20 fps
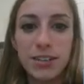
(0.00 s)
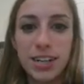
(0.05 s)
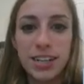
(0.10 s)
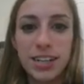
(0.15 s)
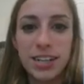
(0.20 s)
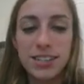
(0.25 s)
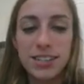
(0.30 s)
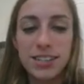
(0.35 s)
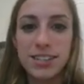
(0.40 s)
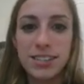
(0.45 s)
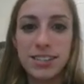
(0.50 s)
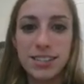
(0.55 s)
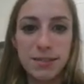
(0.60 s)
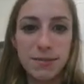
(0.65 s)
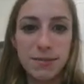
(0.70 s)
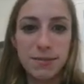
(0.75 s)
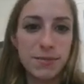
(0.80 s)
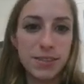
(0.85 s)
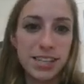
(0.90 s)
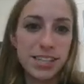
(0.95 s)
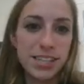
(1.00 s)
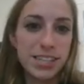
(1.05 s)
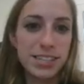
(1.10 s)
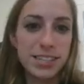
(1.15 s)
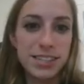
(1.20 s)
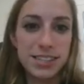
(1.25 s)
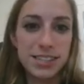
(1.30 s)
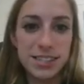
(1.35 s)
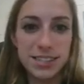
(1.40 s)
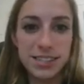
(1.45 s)
my grading system
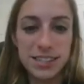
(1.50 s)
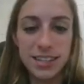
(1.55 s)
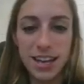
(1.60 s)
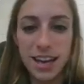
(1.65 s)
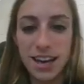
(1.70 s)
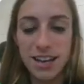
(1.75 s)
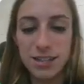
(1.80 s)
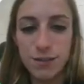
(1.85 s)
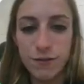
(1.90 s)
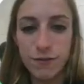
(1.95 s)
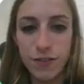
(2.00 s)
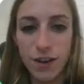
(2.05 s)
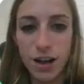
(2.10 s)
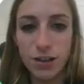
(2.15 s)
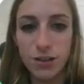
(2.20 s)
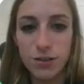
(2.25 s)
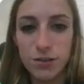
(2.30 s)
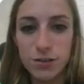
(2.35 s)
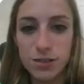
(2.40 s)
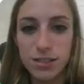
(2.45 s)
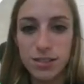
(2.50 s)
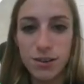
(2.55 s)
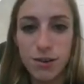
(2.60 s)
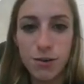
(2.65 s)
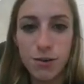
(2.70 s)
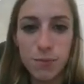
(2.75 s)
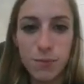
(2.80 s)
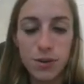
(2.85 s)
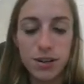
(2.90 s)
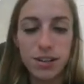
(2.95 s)
is as follows.
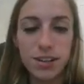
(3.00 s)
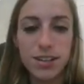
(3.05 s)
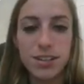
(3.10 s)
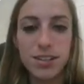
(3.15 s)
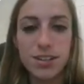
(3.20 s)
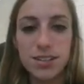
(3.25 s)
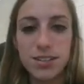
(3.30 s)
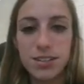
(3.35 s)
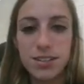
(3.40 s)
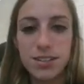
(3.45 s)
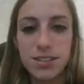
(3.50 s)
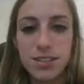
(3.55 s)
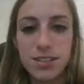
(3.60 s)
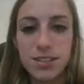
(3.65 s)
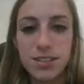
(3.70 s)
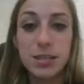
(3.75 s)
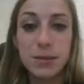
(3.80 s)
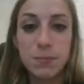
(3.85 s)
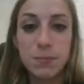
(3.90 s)
Homework is